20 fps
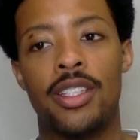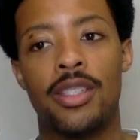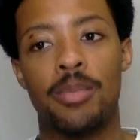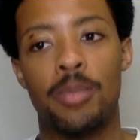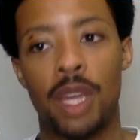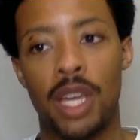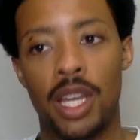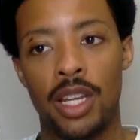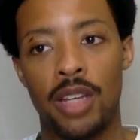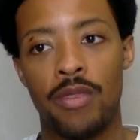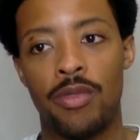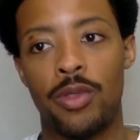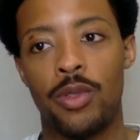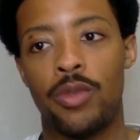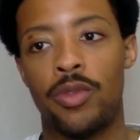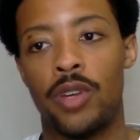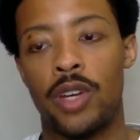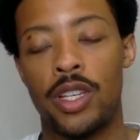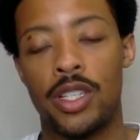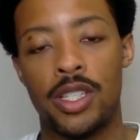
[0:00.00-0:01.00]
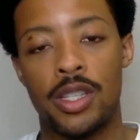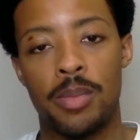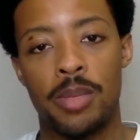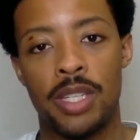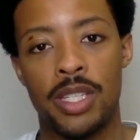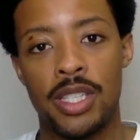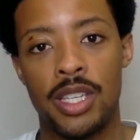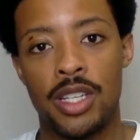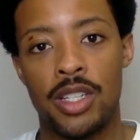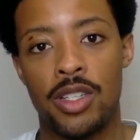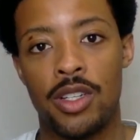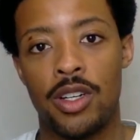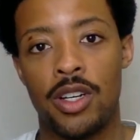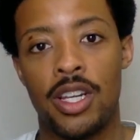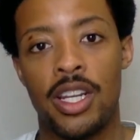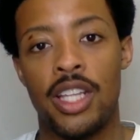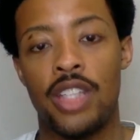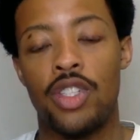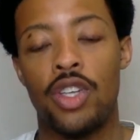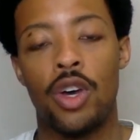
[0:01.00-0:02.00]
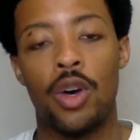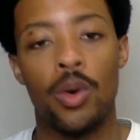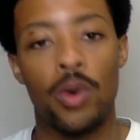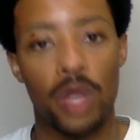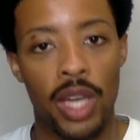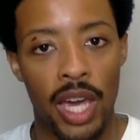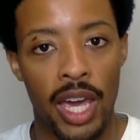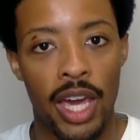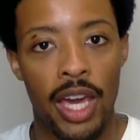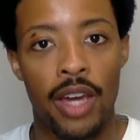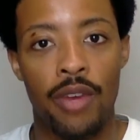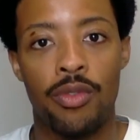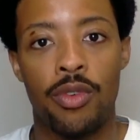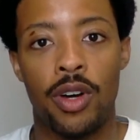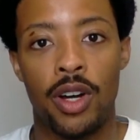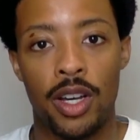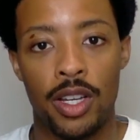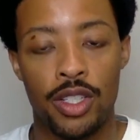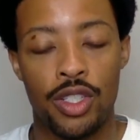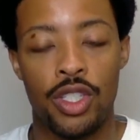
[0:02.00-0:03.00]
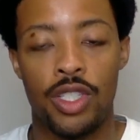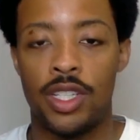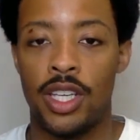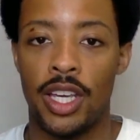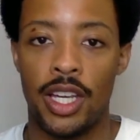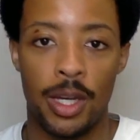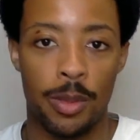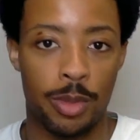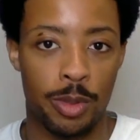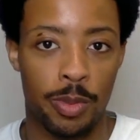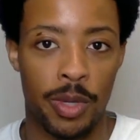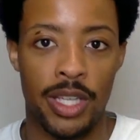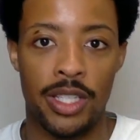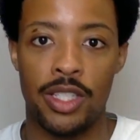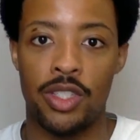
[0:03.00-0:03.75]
meaningful for us to be centered, and it's okay for us to take up space.